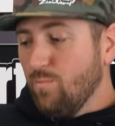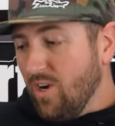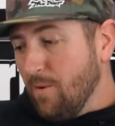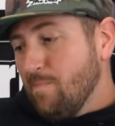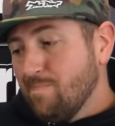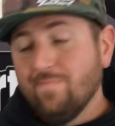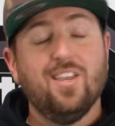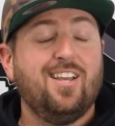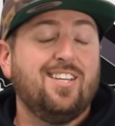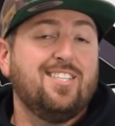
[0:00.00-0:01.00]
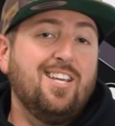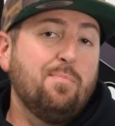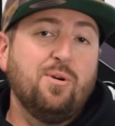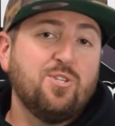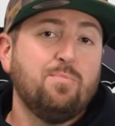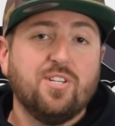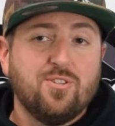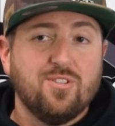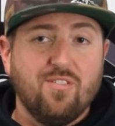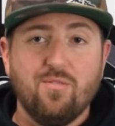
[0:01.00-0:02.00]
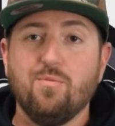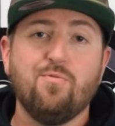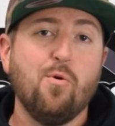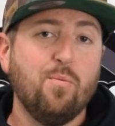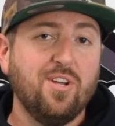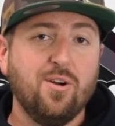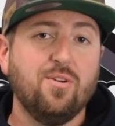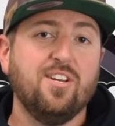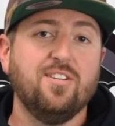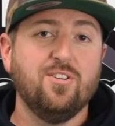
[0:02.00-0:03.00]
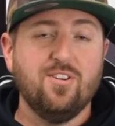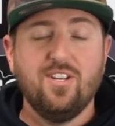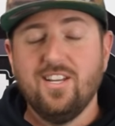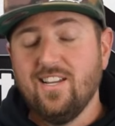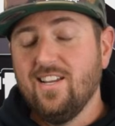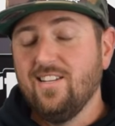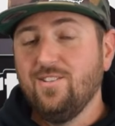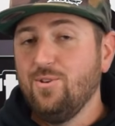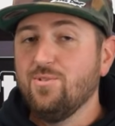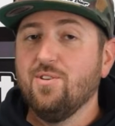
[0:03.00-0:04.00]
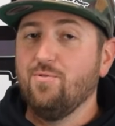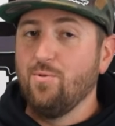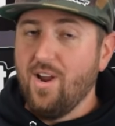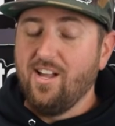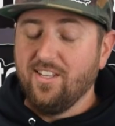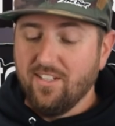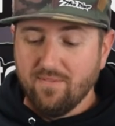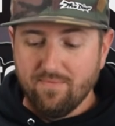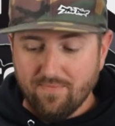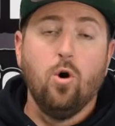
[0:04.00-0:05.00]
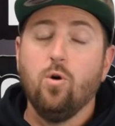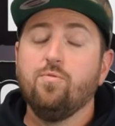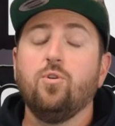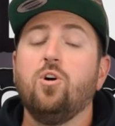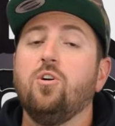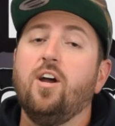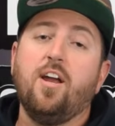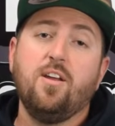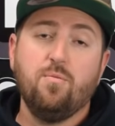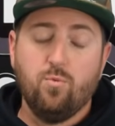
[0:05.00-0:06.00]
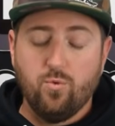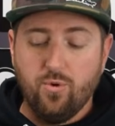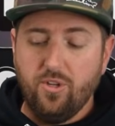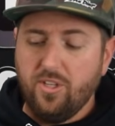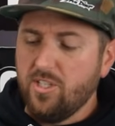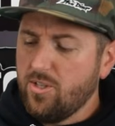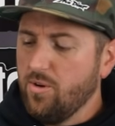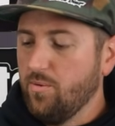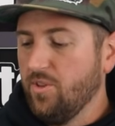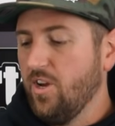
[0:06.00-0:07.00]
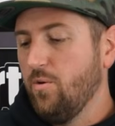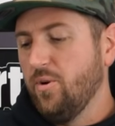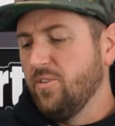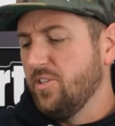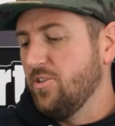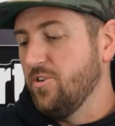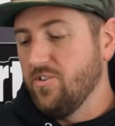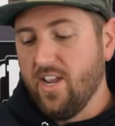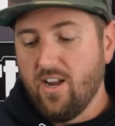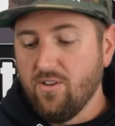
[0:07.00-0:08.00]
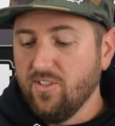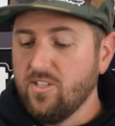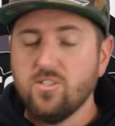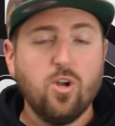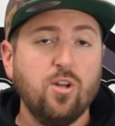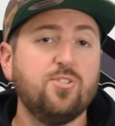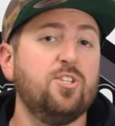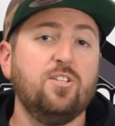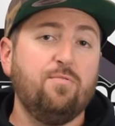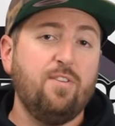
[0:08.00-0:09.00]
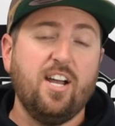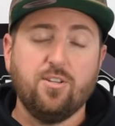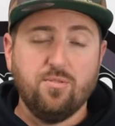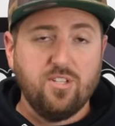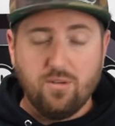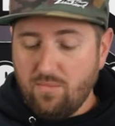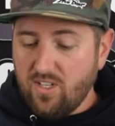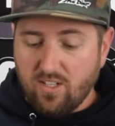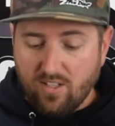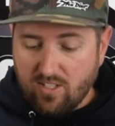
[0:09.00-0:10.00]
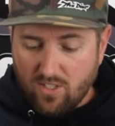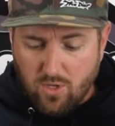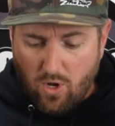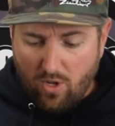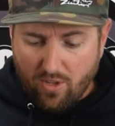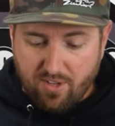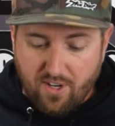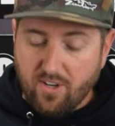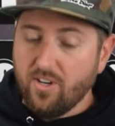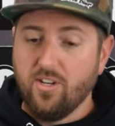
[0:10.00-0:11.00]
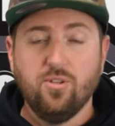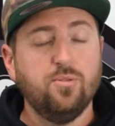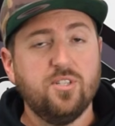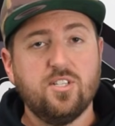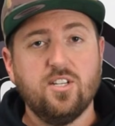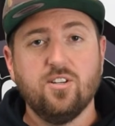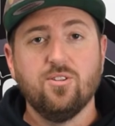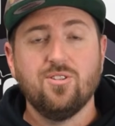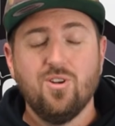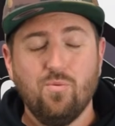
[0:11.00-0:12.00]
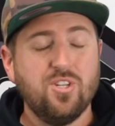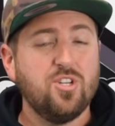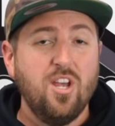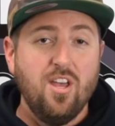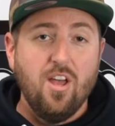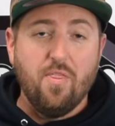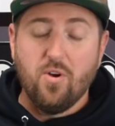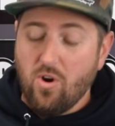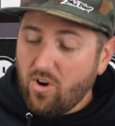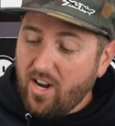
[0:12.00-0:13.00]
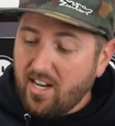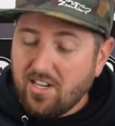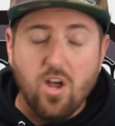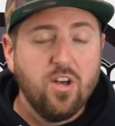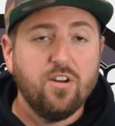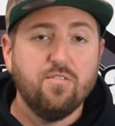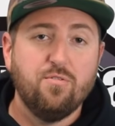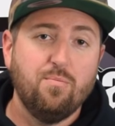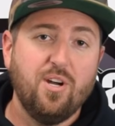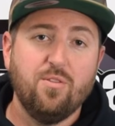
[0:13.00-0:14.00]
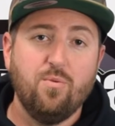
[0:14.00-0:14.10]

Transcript: Well, I gotta take a bunch of pictures of it before we go get it dirty and use it for rally. Overall, I am really stoked with how well this turned out. This is all just factory Tamiya. This is all their included stickers, which there are a ton of, by the